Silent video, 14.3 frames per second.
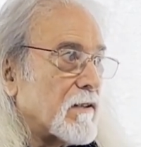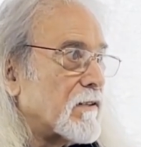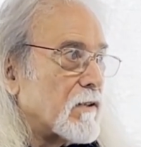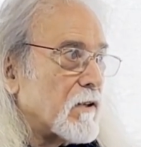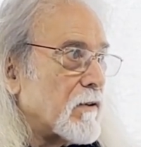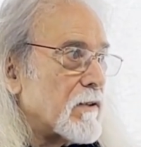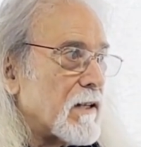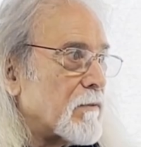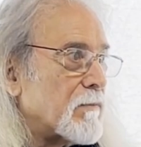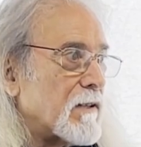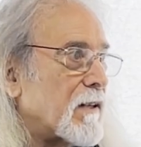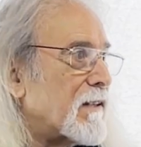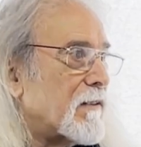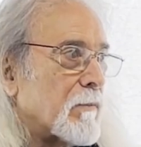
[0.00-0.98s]
you're already
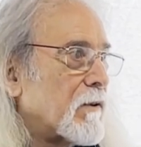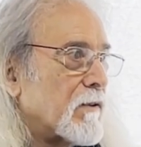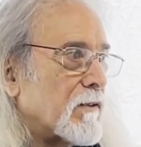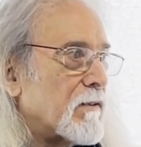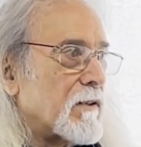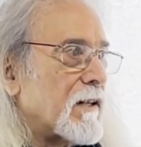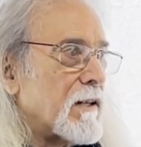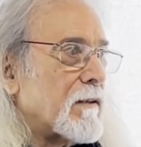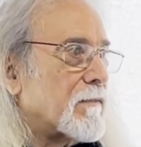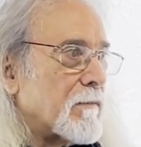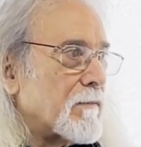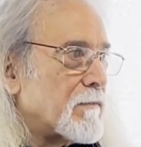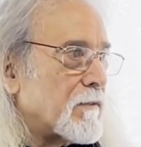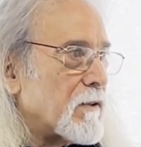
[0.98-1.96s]
predisposed, right?
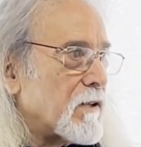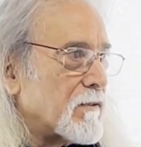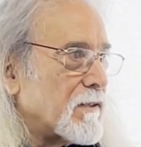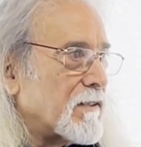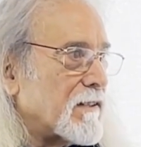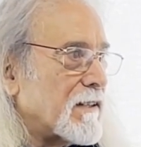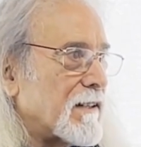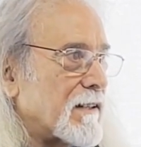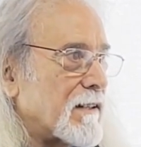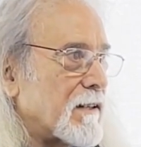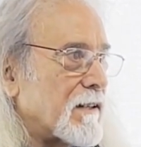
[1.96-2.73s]
Obviously.